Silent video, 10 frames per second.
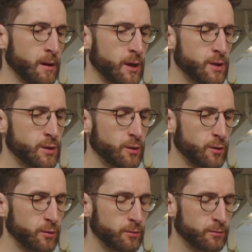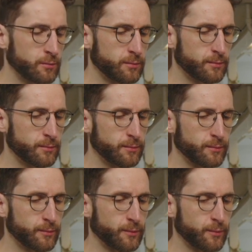So
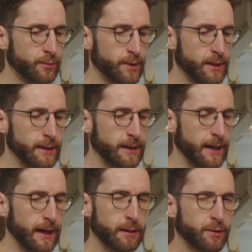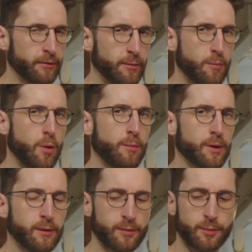we had a bit of a
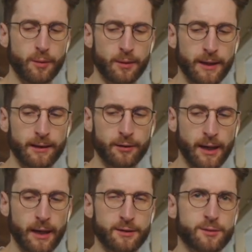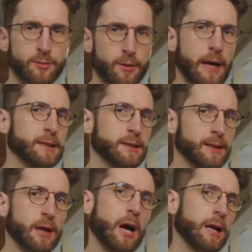moment where we're like, okay, so we're actually
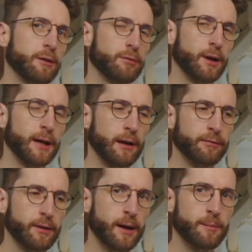kind of running out of time